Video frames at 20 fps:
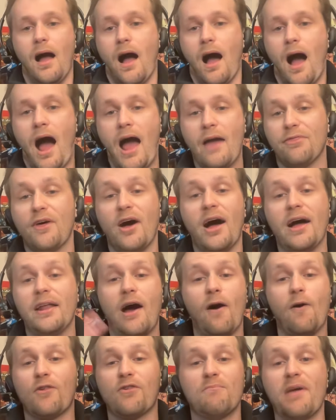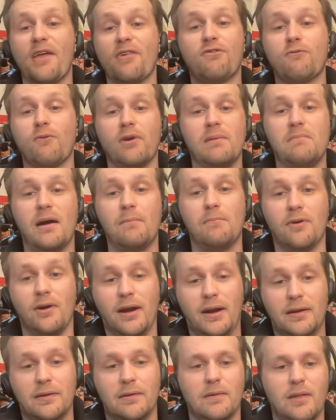just I thought I was
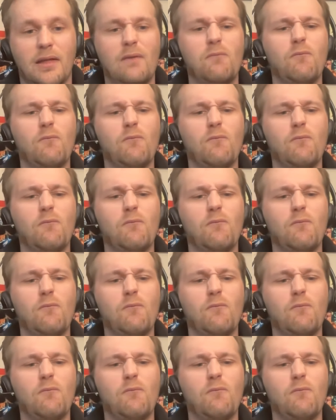misremembering. No, no,